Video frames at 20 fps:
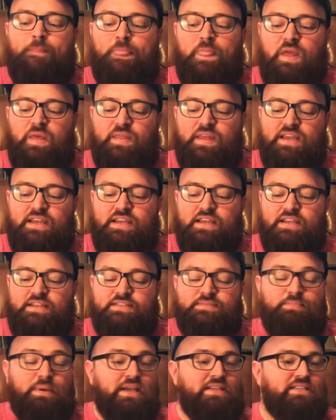and they
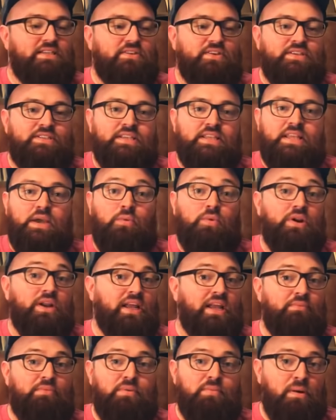basically said they wouldn't
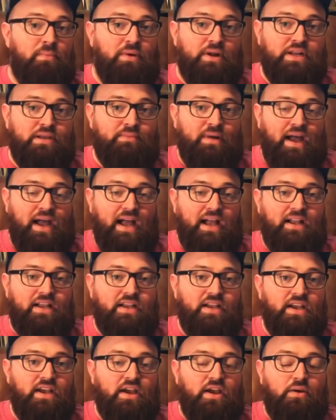give me my money back,
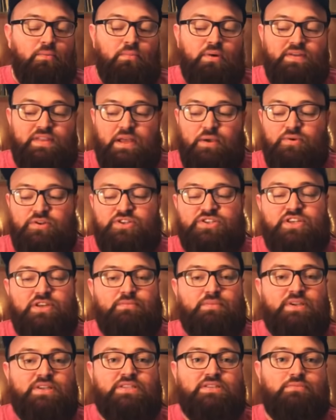but they would send
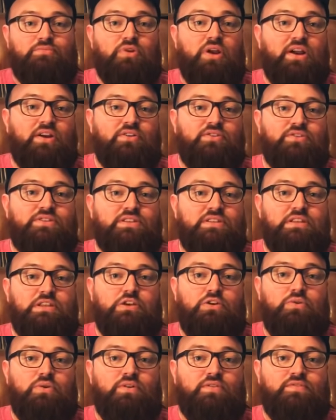me some records in
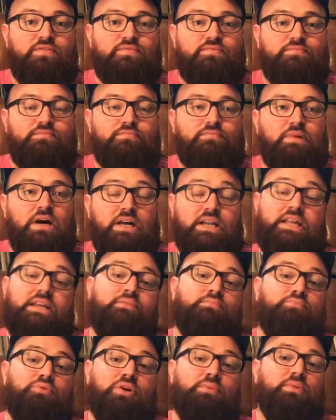lieu of money,
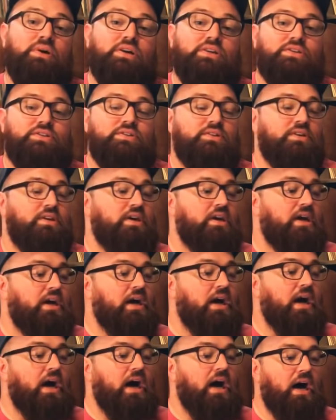pretty much.
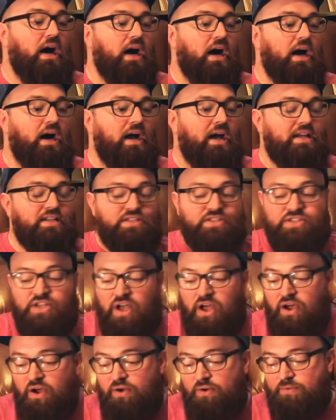And
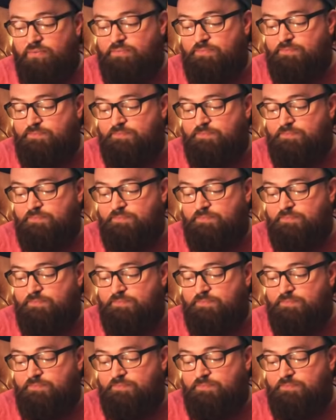so